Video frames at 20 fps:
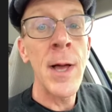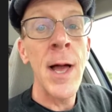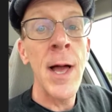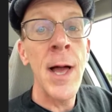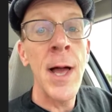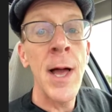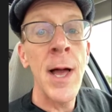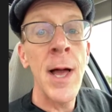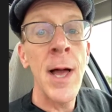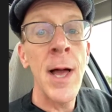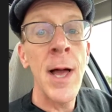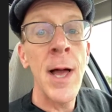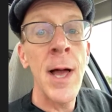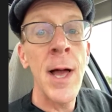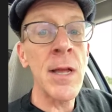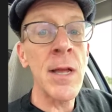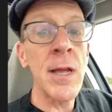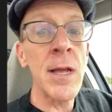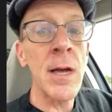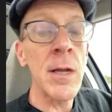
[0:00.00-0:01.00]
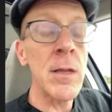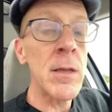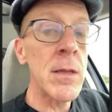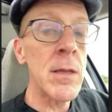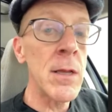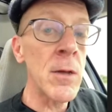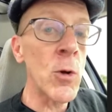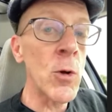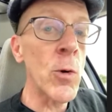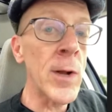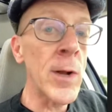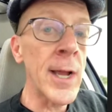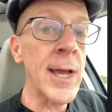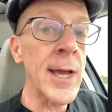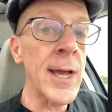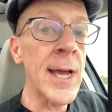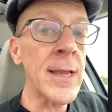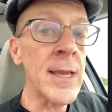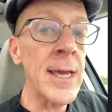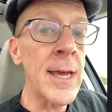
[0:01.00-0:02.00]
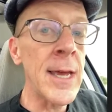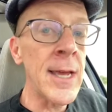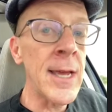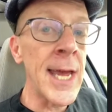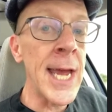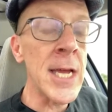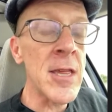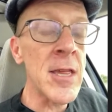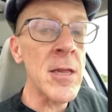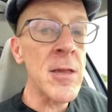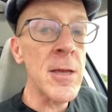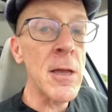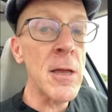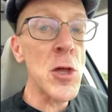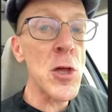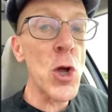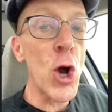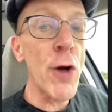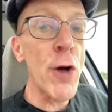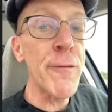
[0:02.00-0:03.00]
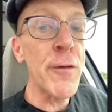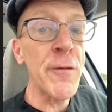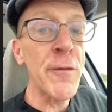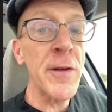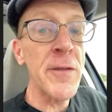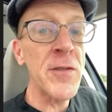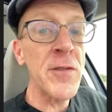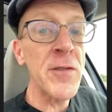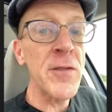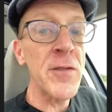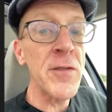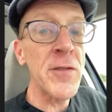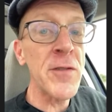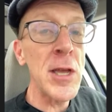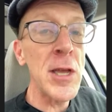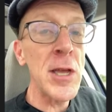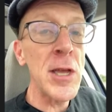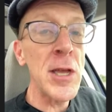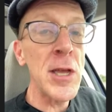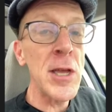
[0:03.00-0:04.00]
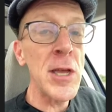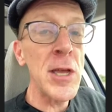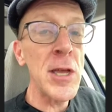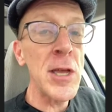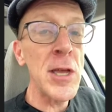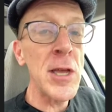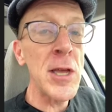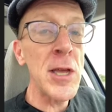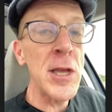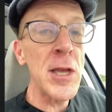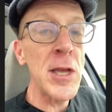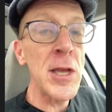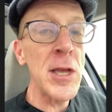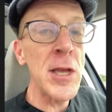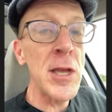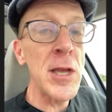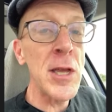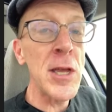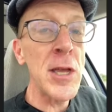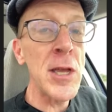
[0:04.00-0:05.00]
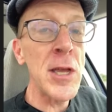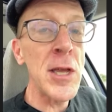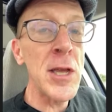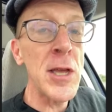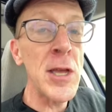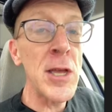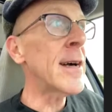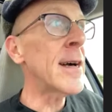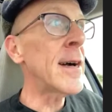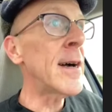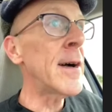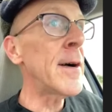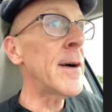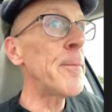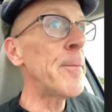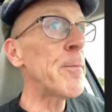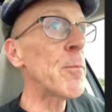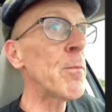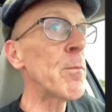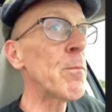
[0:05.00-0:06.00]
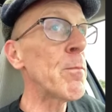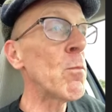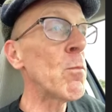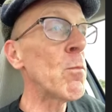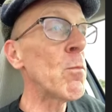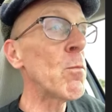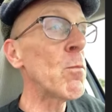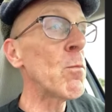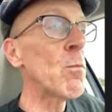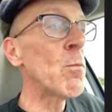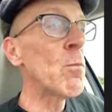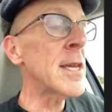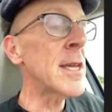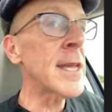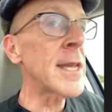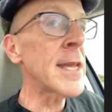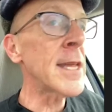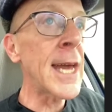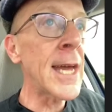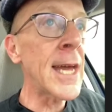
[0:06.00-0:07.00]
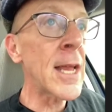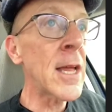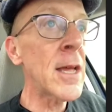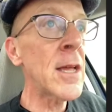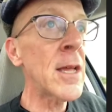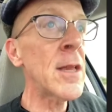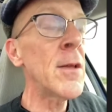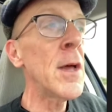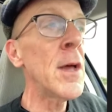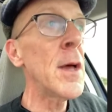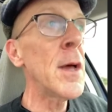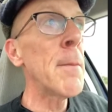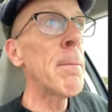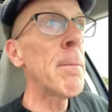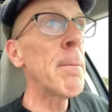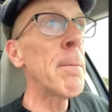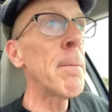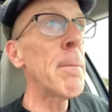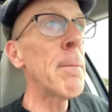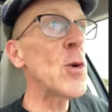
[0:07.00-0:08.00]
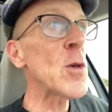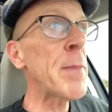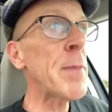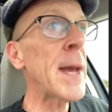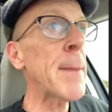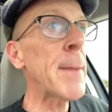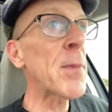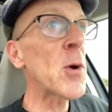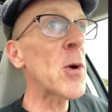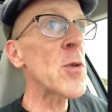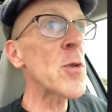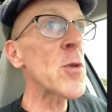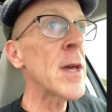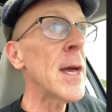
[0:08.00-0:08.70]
I had been a critic at the Kansas City Star for 15 years and was syndicated by newspapers.